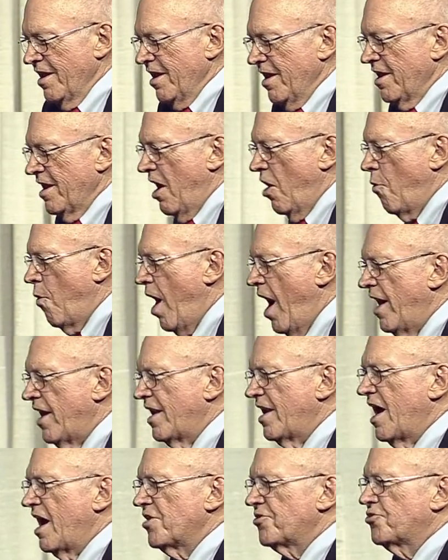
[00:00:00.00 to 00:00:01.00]
Now, why did
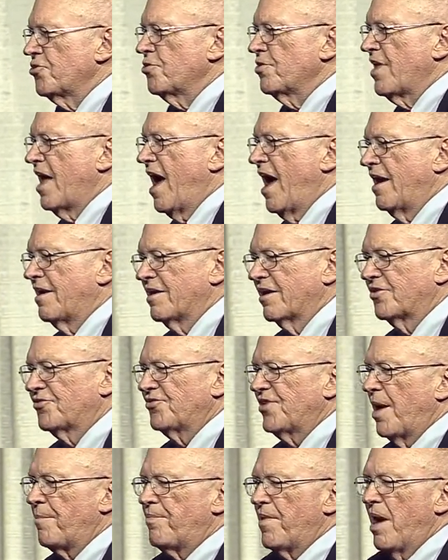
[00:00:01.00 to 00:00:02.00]
I do that,
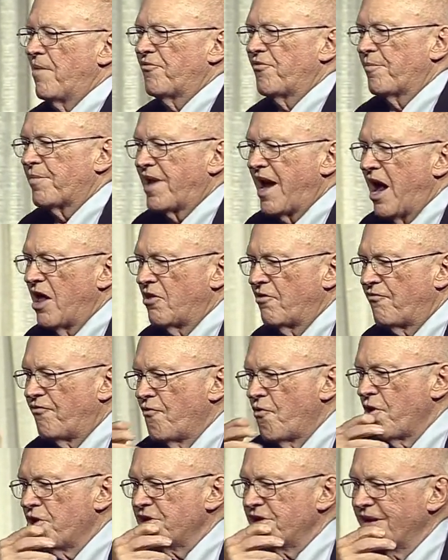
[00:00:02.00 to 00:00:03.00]
except I'm from
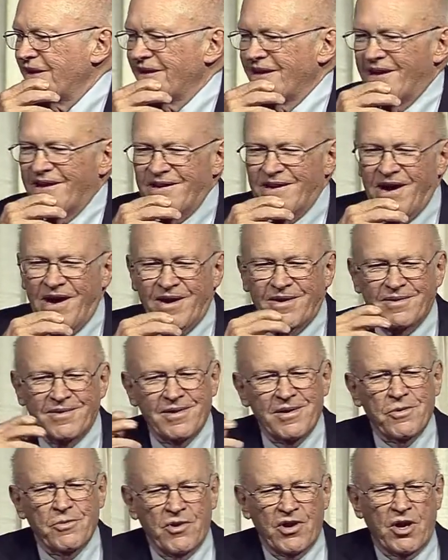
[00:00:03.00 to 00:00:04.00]
California, and we're
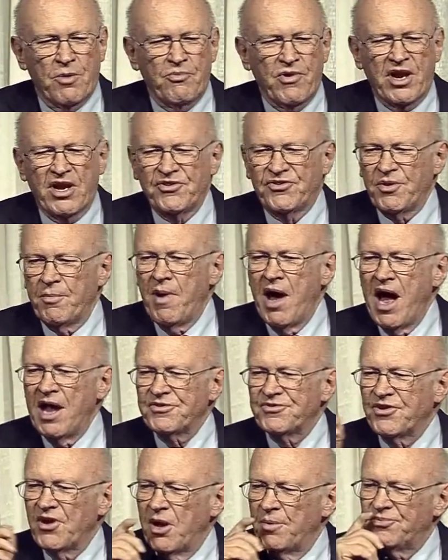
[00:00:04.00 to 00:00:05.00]
going to bring in some hot
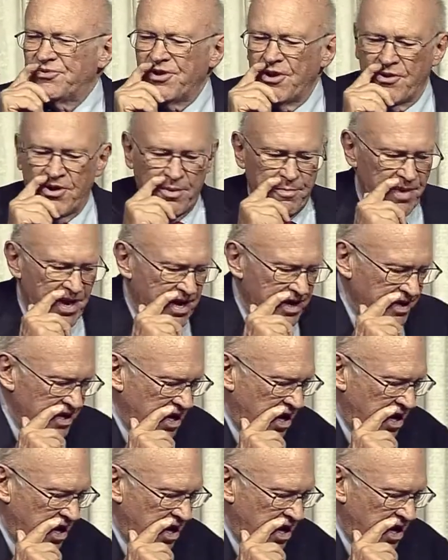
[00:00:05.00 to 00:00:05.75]
tubs here in a minute.